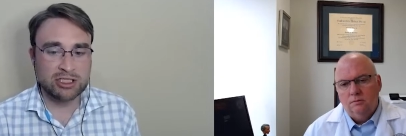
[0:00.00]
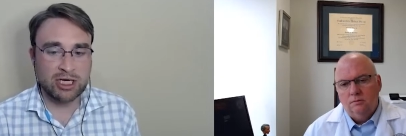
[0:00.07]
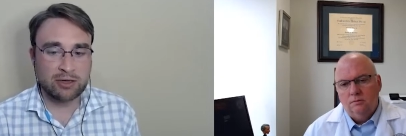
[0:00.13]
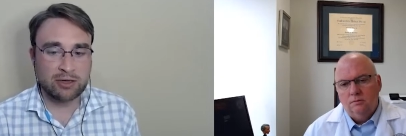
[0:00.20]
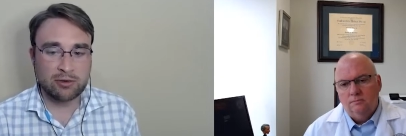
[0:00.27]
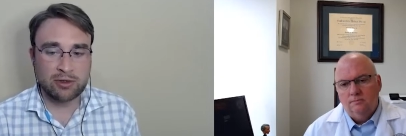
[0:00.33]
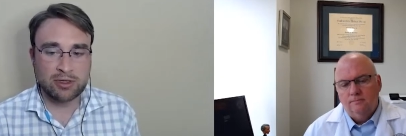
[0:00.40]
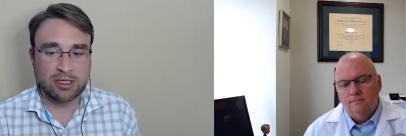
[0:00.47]

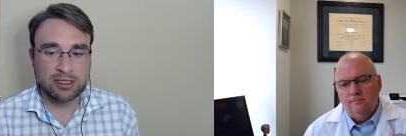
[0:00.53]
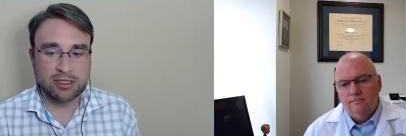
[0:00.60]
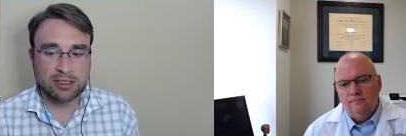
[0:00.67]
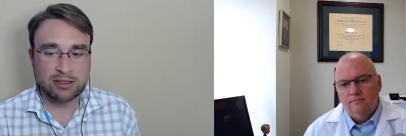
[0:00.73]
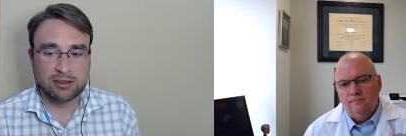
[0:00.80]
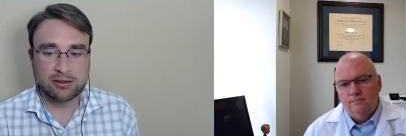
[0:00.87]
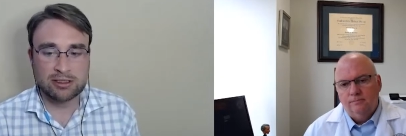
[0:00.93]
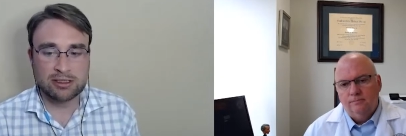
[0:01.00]
Speaker 1: general
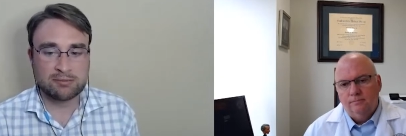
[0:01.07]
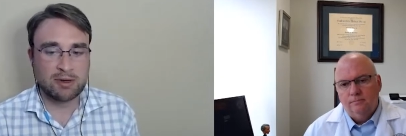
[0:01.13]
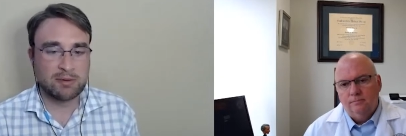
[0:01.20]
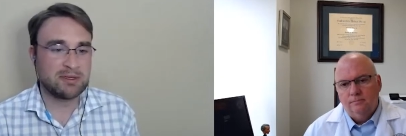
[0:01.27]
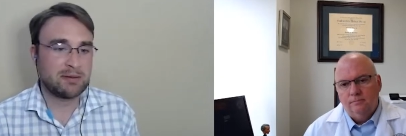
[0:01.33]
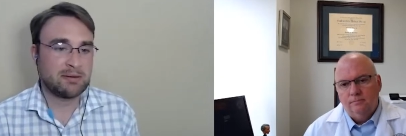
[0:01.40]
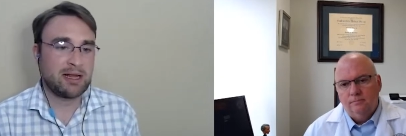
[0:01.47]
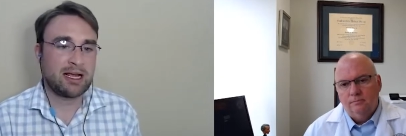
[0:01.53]
concerns, maybe
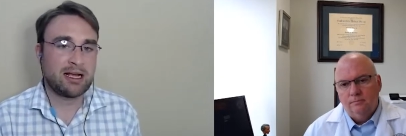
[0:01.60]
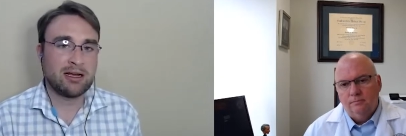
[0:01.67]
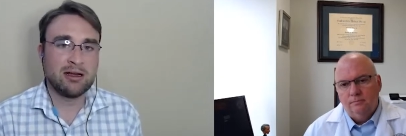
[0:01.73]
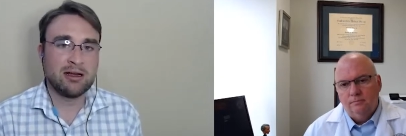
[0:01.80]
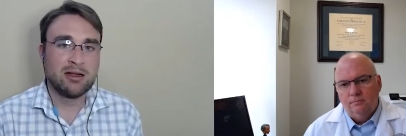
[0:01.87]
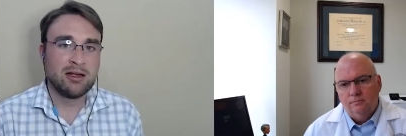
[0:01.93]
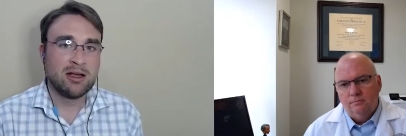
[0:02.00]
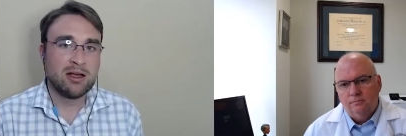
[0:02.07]
something like a
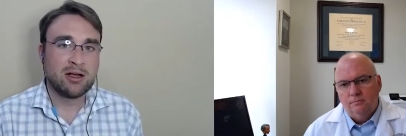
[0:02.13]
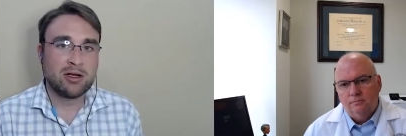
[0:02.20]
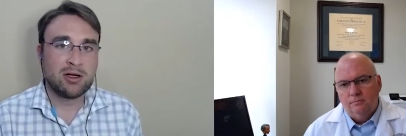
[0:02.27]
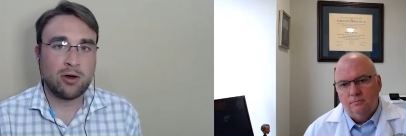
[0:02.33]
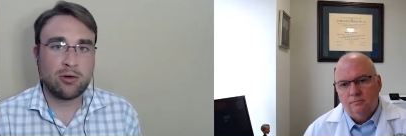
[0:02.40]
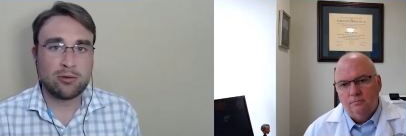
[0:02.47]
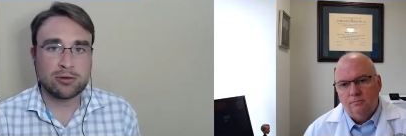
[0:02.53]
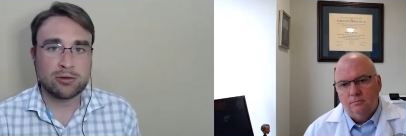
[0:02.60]

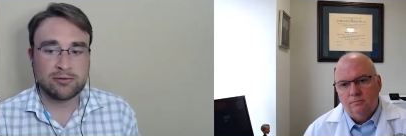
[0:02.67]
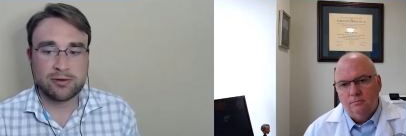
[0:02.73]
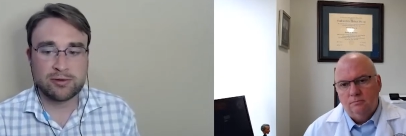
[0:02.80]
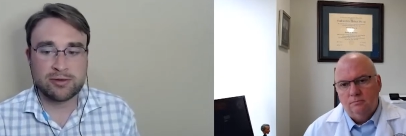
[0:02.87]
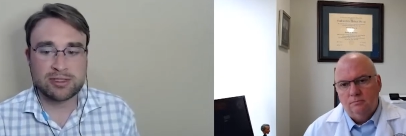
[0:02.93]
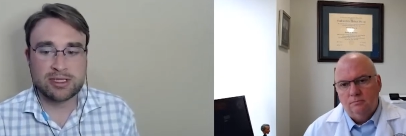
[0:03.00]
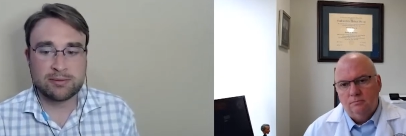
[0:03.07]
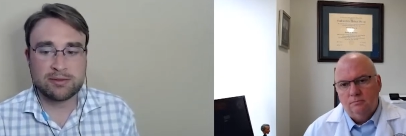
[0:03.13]
cold or
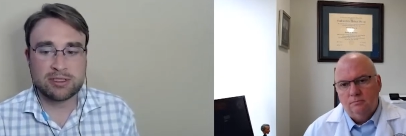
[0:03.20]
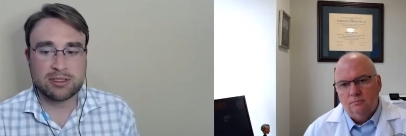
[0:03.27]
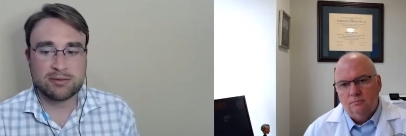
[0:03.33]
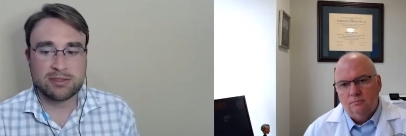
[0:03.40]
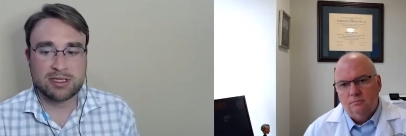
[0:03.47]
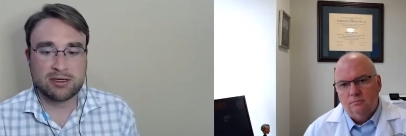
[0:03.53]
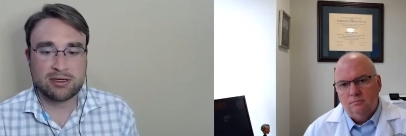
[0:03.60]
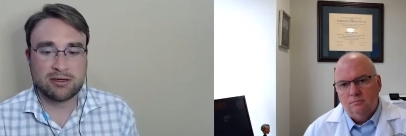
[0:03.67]
flu
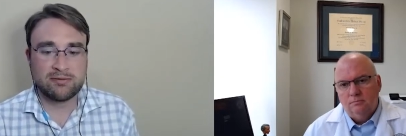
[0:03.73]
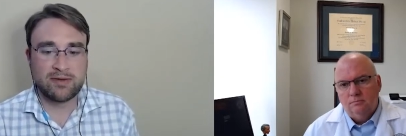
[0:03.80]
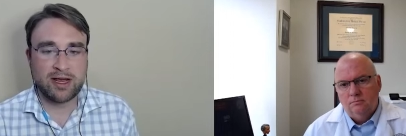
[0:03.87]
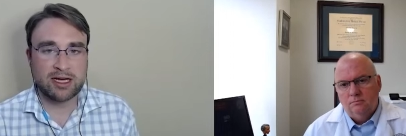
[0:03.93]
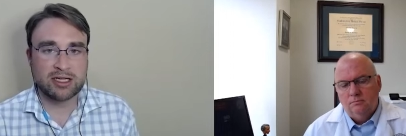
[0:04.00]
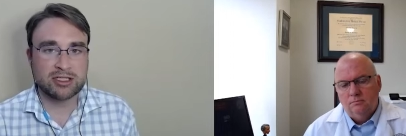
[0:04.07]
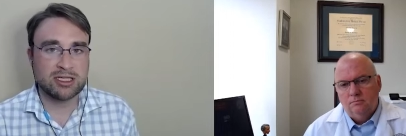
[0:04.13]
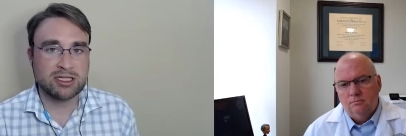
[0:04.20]
symptoms, ear
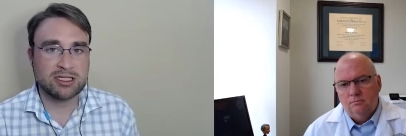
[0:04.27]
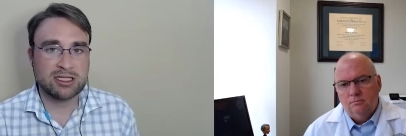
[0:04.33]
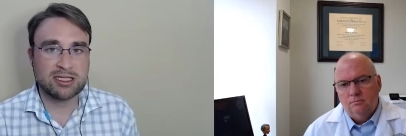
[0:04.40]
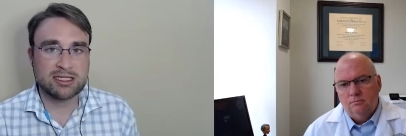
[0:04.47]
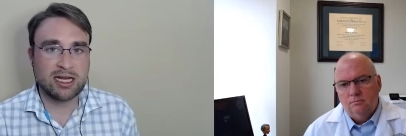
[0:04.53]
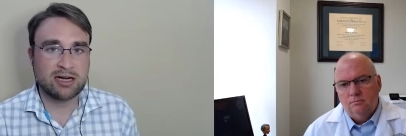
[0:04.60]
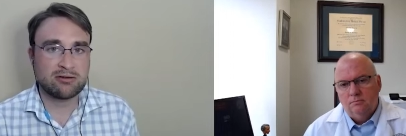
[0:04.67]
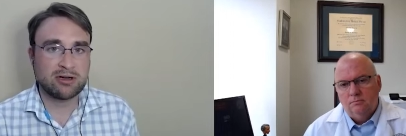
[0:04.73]
infections,
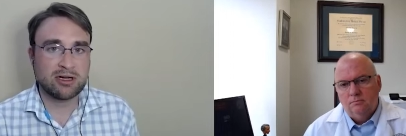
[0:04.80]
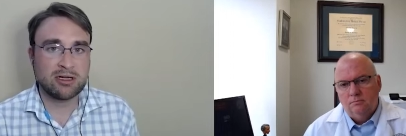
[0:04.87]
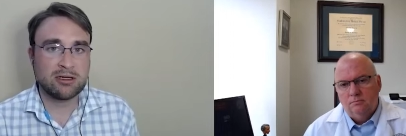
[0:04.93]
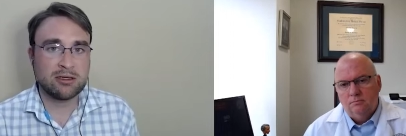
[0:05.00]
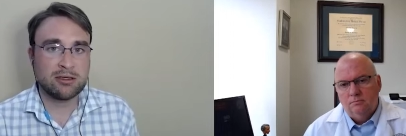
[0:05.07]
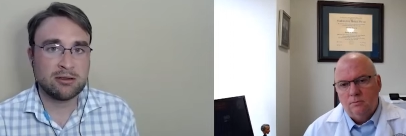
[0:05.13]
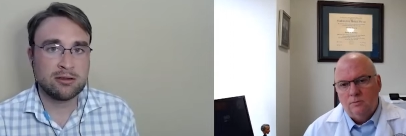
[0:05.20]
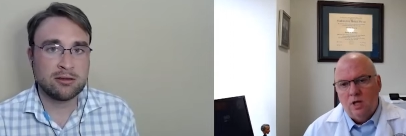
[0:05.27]
etc.?
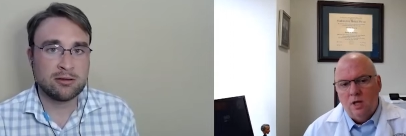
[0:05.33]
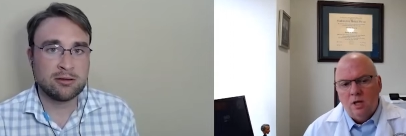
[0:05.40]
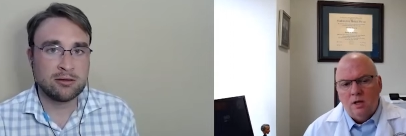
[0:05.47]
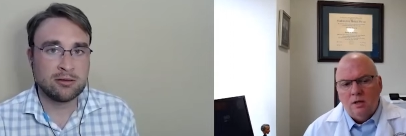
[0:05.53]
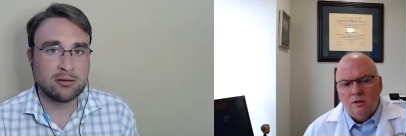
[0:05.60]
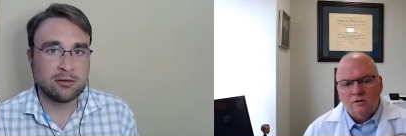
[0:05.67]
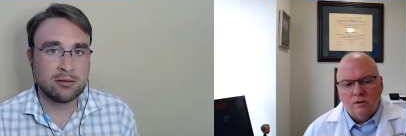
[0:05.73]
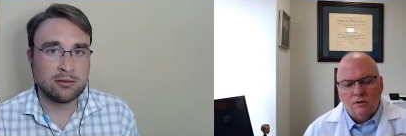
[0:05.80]

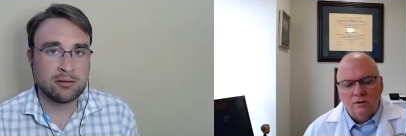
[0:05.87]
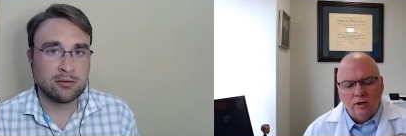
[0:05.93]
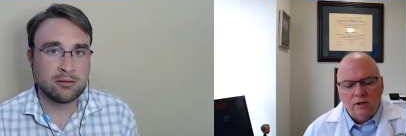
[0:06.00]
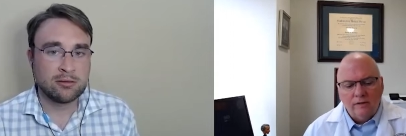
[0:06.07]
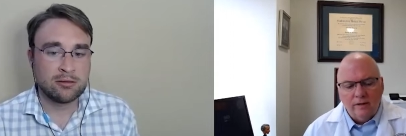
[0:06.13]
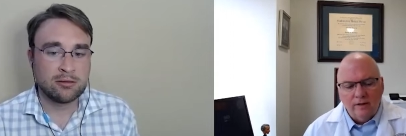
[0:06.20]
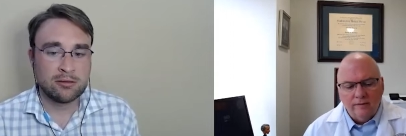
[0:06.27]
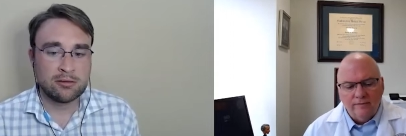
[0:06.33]
Speaker 2: So you
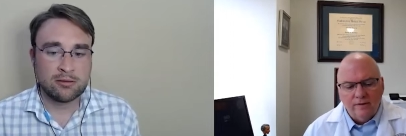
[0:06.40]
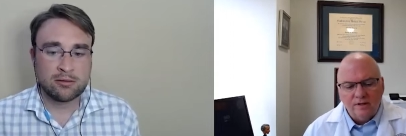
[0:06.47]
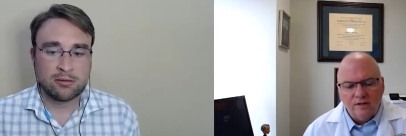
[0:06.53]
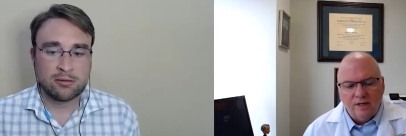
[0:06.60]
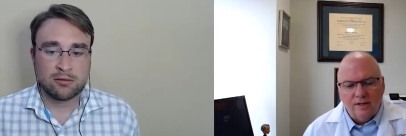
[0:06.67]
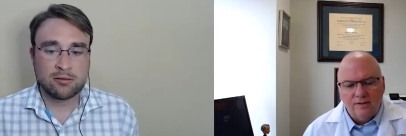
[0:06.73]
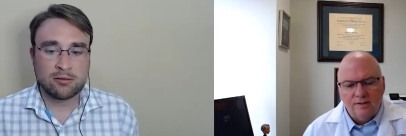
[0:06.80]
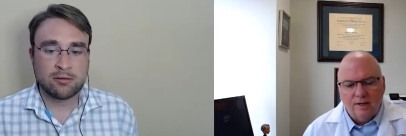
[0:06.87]
could think of
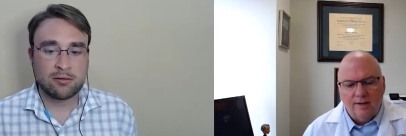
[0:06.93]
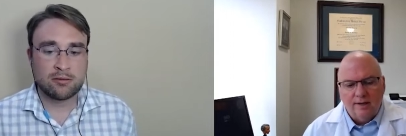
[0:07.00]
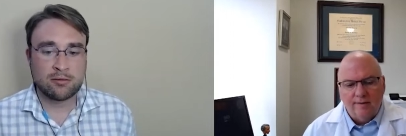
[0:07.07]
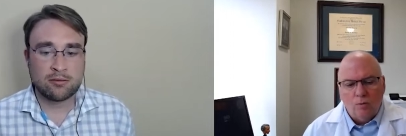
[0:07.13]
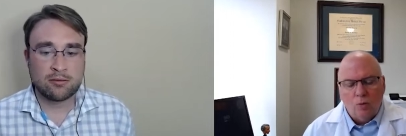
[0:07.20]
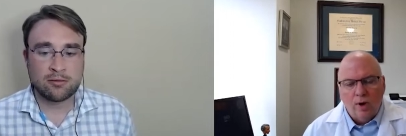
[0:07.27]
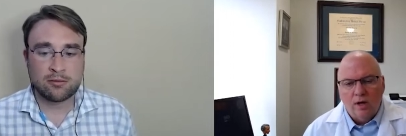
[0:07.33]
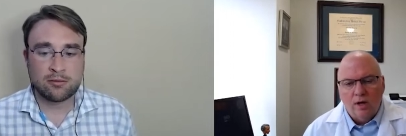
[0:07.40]
us as a
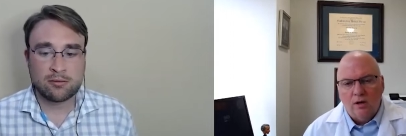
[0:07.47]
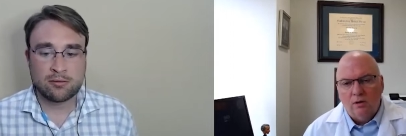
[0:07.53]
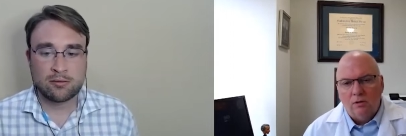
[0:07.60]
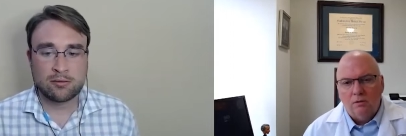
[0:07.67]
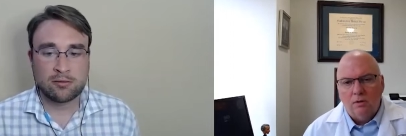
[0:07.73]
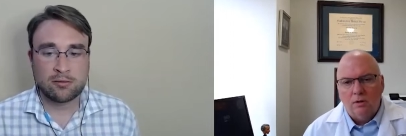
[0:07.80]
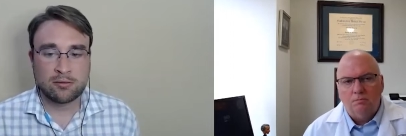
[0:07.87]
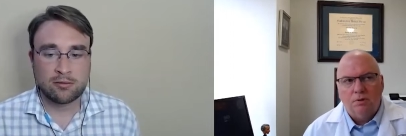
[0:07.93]

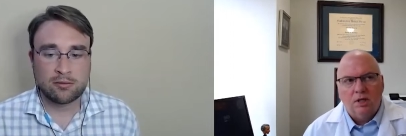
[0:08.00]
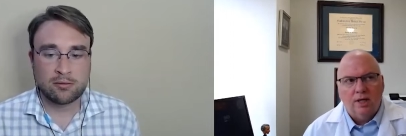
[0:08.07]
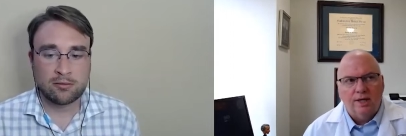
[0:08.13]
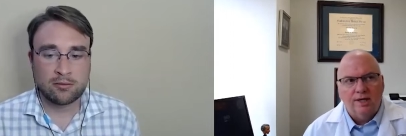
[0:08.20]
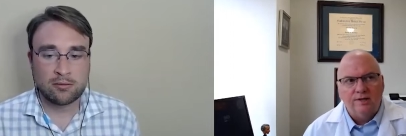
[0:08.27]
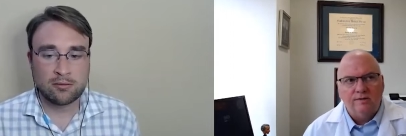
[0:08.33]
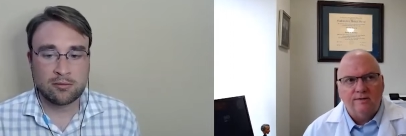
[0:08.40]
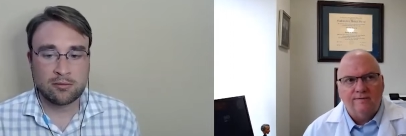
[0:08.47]
well
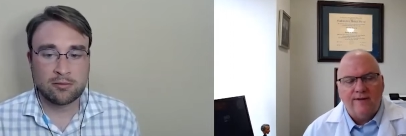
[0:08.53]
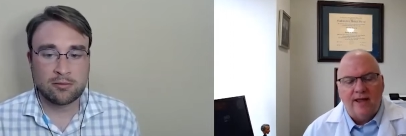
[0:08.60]
placed